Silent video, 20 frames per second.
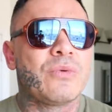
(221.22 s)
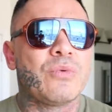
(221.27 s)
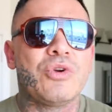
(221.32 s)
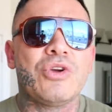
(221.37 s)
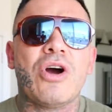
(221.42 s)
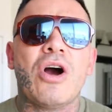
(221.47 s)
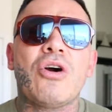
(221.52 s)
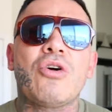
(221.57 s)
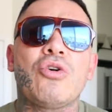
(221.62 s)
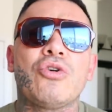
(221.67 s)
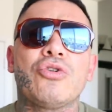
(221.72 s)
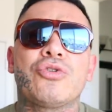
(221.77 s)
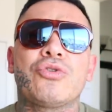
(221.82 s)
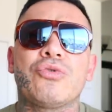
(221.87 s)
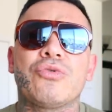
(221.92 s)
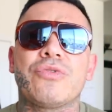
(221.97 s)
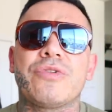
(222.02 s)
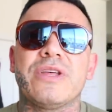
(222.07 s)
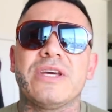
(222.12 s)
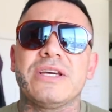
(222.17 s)
we all go
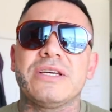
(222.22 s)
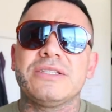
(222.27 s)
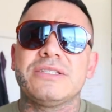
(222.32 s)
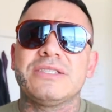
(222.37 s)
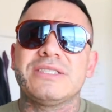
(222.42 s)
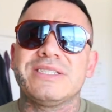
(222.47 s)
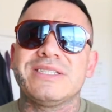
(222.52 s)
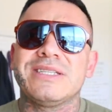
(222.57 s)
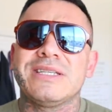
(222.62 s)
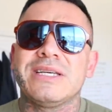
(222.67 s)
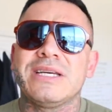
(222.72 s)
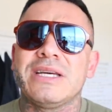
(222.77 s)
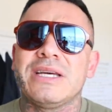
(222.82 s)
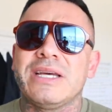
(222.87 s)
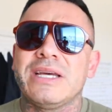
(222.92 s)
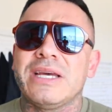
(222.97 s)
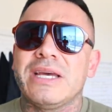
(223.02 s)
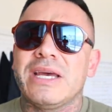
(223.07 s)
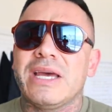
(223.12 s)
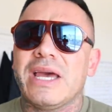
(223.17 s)
through things,
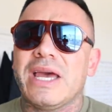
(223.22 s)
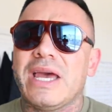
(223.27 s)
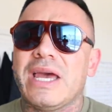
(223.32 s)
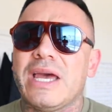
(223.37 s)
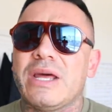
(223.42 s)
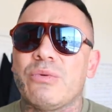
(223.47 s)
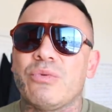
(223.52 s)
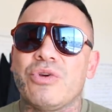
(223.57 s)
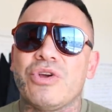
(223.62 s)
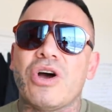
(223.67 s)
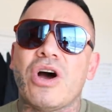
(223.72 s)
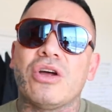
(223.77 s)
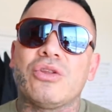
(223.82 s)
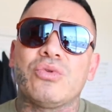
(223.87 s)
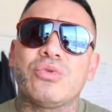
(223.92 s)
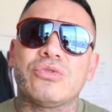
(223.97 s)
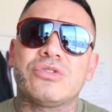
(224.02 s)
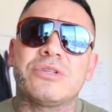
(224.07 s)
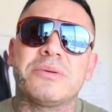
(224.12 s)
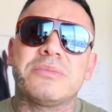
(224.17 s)
and we all
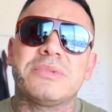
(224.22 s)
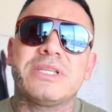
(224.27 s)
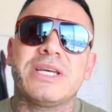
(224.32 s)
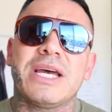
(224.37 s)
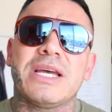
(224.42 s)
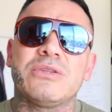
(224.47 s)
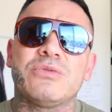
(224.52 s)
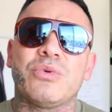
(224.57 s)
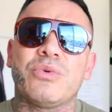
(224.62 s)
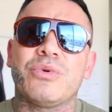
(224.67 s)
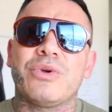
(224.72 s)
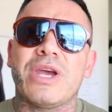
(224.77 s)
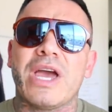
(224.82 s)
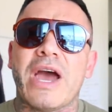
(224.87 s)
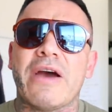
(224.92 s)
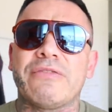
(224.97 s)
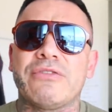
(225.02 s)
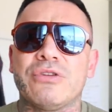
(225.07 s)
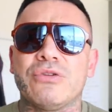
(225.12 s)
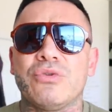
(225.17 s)
do sometimes what we
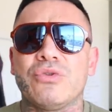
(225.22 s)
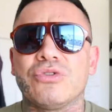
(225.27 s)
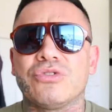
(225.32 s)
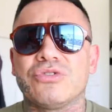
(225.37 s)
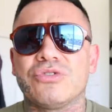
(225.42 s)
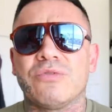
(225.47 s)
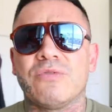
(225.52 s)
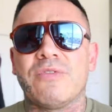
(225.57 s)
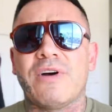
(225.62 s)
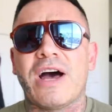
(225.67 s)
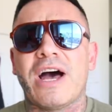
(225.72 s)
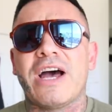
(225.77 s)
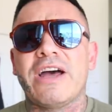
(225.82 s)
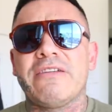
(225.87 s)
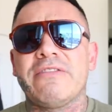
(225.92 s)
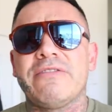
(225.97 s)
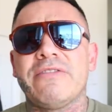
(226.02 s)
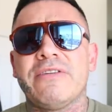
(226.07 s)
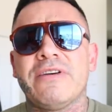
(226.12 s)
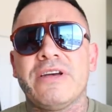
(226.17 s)
have to do to
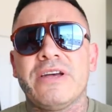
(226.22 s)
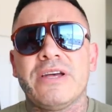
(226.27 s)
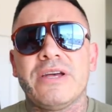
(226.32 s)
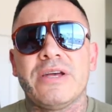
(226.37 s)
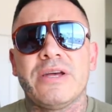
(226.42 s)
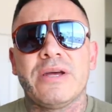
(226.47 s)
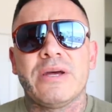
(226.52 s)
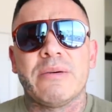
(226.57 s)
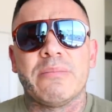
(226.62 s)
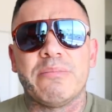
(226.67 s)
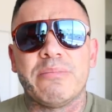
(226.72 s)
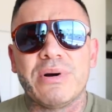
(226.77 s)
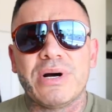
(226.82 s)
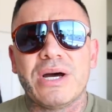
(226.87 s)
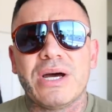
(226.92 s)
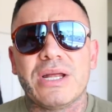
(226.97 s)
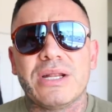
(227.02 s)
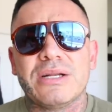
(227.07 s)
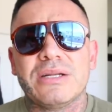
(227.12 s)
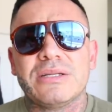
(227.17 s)
survive.
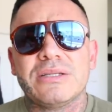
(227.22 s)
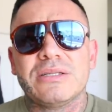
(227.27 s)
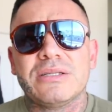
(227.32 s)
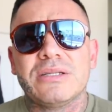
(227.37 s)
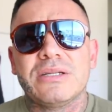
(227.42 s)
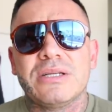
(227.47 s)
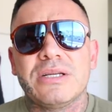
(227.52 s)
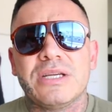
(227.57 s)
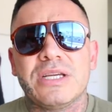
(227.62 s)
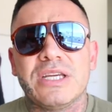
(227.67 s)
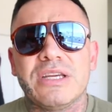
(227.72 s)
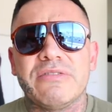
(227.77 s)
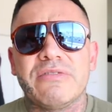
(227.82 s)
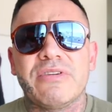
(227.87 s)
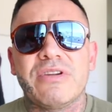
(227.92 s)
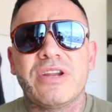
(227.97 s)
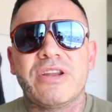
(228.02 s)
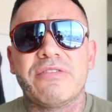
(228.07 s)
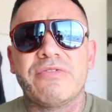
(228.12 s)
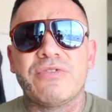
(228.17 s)
But
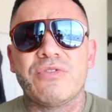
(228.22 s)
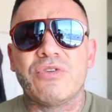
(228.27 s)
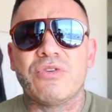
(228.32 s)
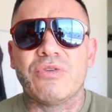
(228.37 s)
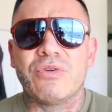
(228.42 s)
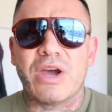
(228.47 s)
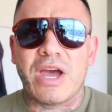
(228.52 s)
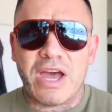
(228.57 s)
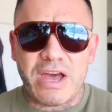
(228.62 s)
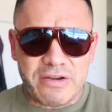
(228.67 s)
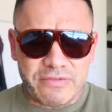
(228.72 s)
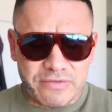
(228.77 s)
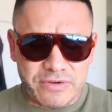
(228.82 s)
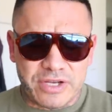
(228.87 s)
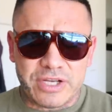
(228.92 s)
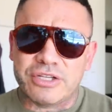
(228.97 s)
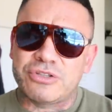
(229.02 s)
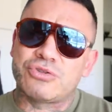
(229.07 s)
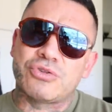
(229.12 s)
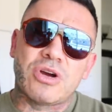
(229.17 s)
even if you have
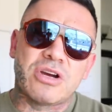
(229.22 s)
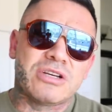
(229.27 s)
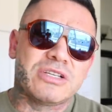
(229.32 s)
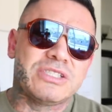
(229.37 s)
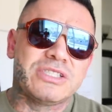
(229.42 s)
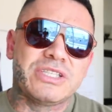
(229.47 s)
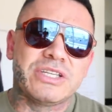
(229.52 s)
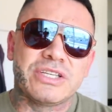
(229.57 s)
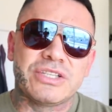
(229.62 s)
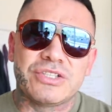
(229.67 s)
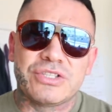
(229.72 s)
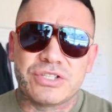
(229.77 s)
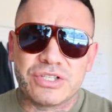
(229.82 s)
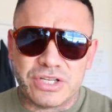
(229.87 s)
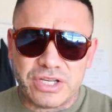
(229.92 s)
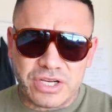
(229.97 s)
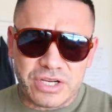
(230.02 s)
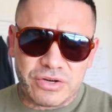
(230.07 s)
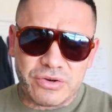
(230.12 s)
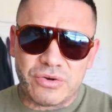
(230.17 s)
a drug
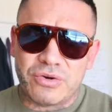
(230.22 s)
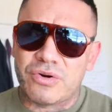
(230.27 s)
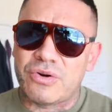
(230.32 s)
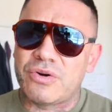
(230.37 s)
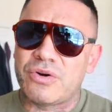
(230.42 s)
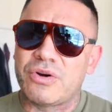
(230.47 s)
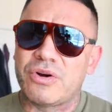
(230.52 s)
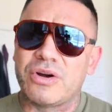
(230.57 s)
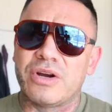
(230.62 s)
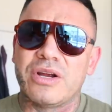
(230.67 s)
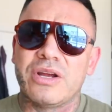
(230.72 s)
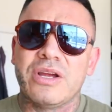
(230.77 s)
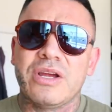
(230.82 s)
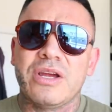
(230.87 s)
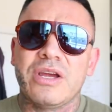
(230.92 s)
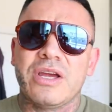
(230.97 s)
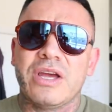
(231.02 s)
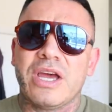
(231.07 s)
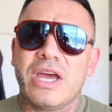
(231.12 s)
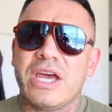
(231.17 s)
addiction or
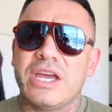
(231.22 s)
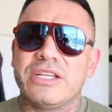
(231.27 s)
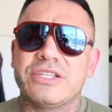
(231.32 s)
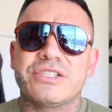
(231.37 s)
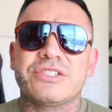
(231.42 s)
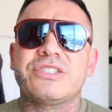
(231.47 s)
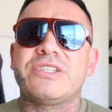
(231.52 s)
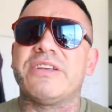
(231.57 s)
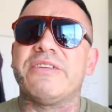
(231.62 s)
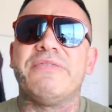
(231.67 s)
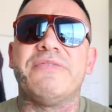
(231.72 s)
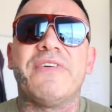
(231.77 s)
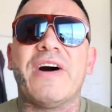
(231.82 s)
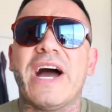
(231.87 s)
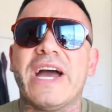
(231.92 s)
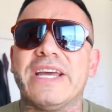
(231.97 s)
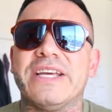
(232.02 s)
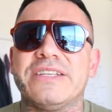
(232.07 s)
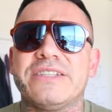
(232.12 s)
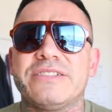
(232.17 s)
just
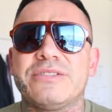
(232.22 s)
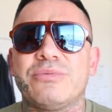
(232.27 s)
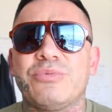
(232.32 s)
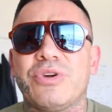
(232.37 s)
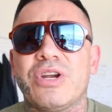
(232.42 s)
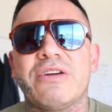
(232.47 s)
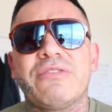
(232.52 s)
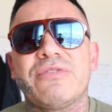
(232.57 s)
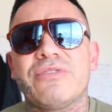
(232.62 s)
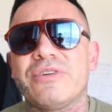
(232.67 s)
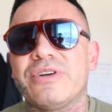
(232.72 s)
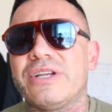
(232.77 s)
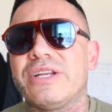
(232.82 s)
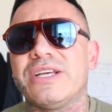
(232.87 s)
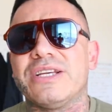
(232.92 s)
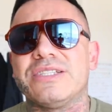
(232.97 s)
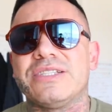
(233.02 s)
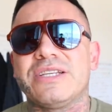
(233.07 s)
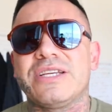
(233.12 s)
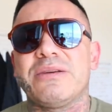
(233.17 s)
advice, whatever it
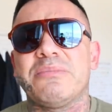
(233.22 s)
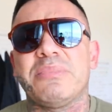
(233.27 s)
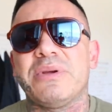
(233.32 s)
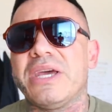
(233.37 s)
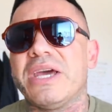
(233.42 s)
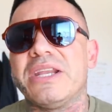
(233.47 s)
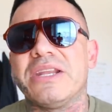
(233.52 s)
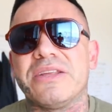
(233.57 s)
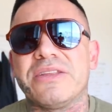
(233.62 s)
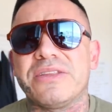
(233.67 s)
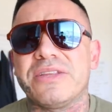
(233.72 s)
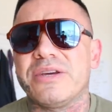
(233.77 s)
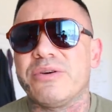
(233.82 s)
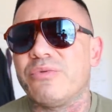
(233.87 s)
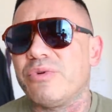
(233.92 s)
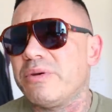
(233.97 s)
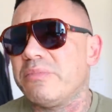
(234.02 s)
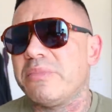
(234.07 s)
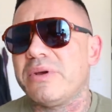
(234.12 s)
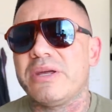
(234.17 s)
is, it could be
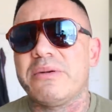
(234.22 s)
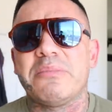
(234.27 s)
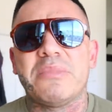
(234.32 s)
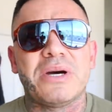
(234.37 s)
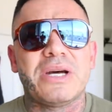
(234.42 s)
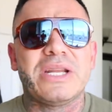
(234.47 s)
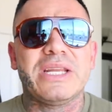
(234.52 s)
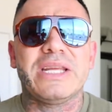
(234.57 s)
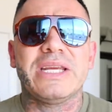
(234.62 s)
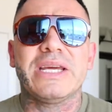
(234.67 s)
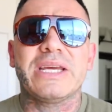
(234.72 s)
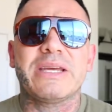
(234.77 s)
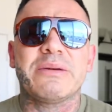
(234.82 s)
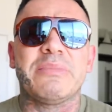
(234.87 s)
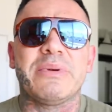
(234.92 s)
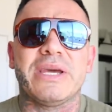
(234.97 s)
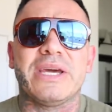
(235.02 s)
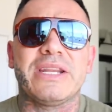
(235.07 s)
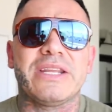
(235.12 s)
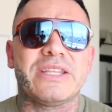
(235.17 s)
anything, women, money, it
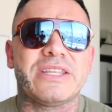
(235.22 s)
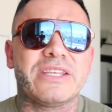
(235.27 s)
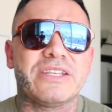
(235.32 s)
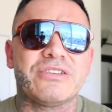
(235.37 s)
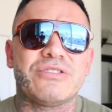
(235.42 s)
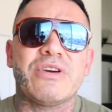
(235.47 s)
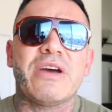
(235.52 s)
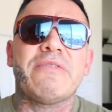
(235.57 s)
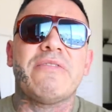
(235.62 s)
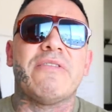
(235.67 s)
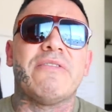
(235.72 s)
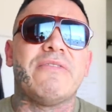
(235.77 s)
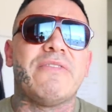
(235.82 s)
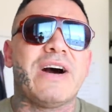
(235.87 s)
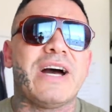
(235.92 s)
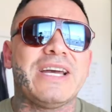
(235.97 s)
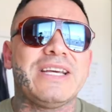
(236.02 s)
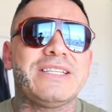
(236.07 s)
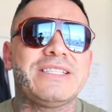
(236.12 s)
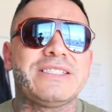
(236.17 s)
could be anything. You have a
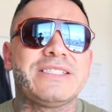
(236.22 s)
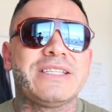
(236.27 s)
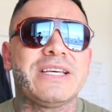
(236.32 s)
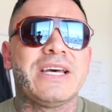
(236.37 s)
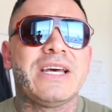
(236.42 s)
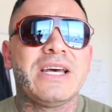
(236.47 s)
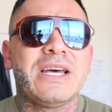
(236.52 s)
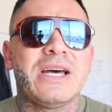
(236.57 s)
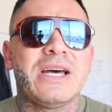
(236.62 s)
vice,